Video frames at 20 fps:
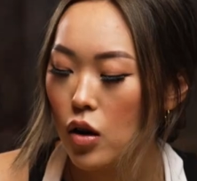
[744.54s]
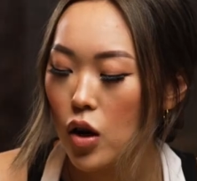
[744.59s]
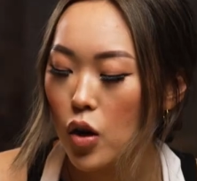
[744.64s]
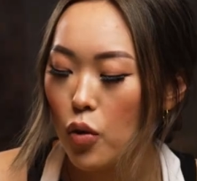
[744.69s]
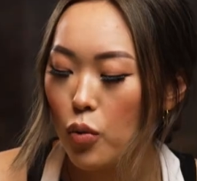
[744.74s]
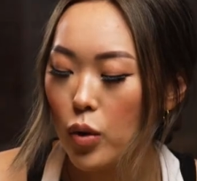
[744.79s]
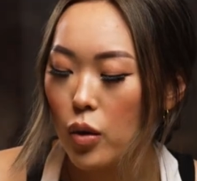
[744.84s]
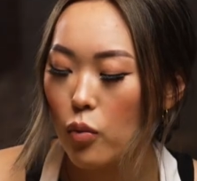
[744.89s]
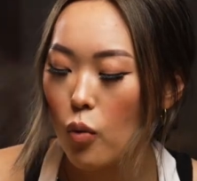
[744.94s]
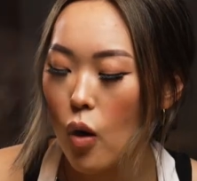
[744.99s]

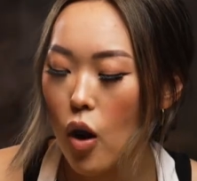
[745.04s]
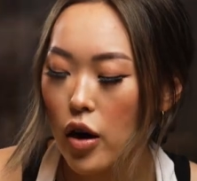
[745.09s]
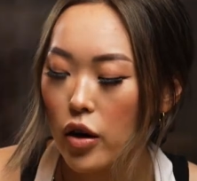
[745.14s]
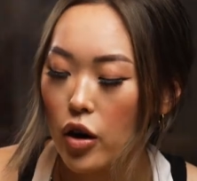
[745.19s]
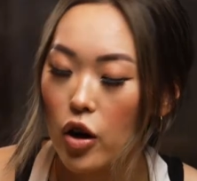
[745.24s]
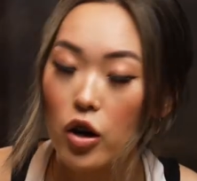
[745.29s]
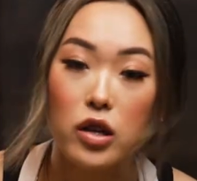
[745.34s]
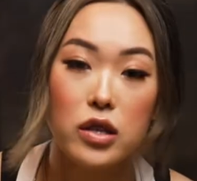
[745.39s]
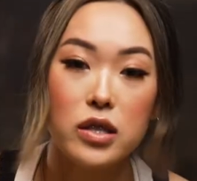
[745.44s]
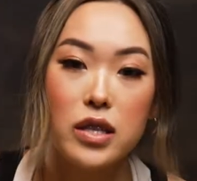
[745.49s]
We want
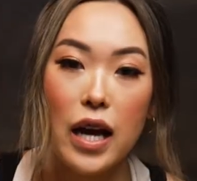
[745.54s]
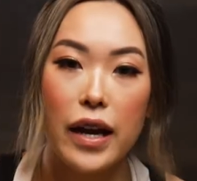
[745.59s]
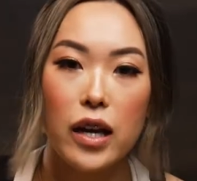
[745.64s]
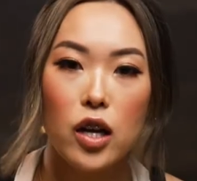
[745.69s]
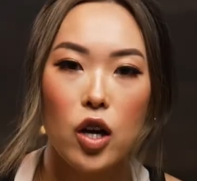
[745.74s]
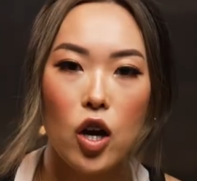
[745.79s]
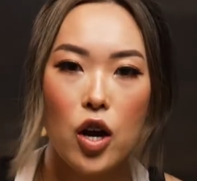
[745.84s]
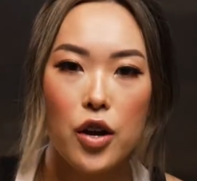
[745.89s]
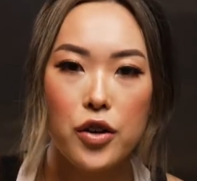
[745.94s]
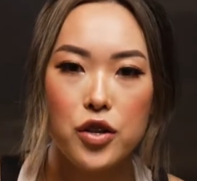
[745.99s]
our
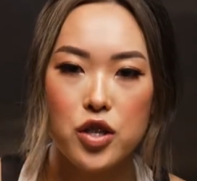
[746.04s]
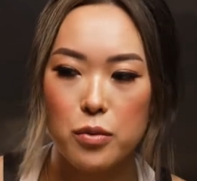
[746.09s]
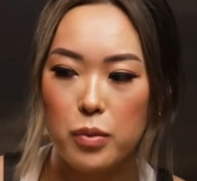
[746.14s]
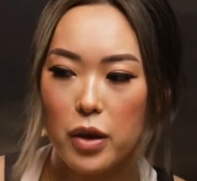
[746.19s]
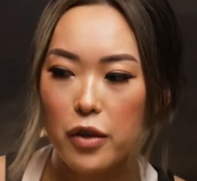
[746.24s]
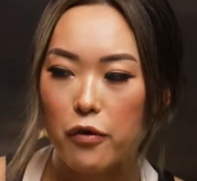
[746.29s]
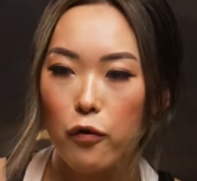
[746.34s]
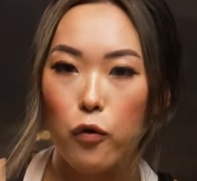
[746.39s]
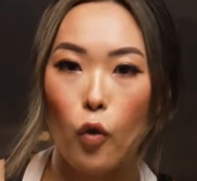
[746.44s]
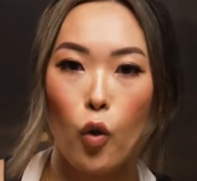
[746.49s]
daikon to be
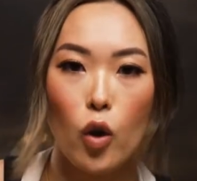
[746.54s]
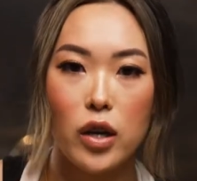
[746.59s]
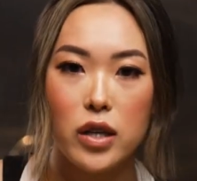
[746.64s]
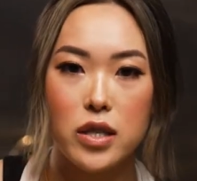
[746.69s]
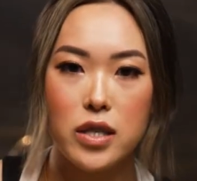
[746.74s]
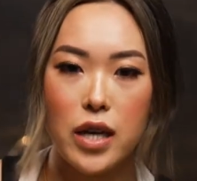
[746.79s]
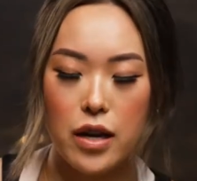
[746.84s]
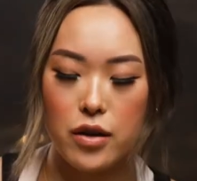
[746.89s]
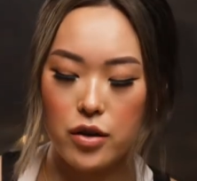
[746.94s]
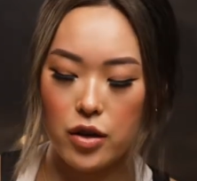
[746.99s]
fork
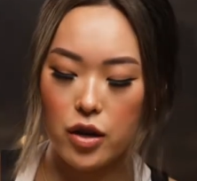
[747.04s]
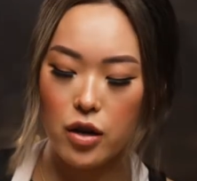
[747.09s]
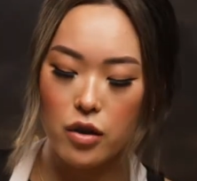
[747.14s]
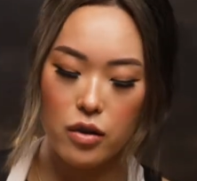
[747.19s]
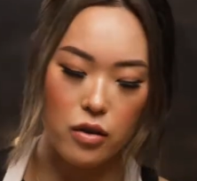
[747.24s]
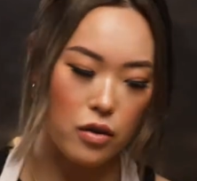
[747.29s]
tender.